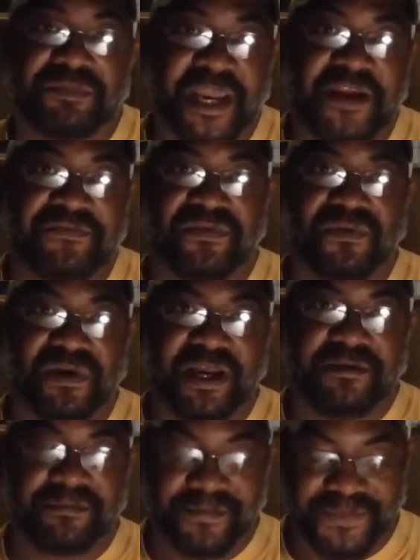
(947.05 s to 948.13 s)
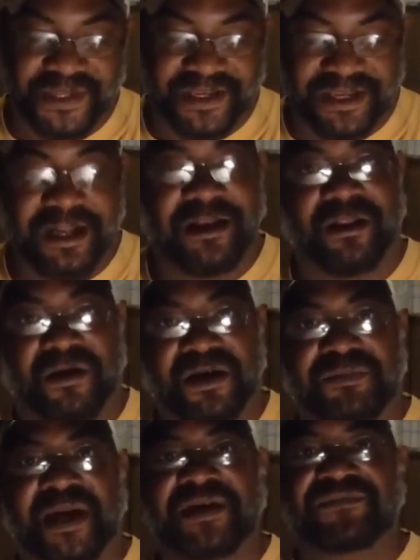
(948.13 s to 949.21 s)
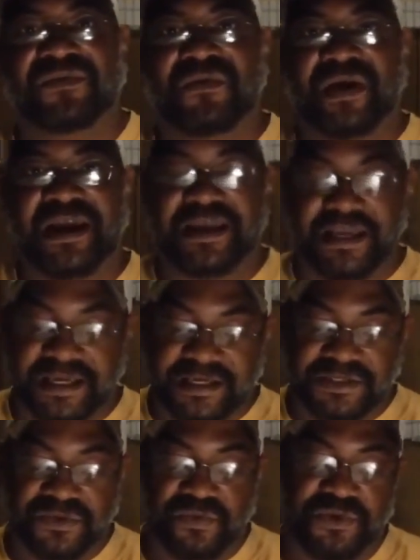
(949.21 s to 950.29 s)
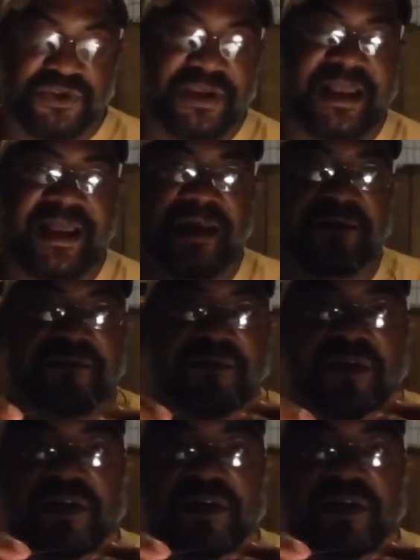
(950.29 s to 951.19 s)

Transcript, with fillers: and painful way. Long and painful way is when you have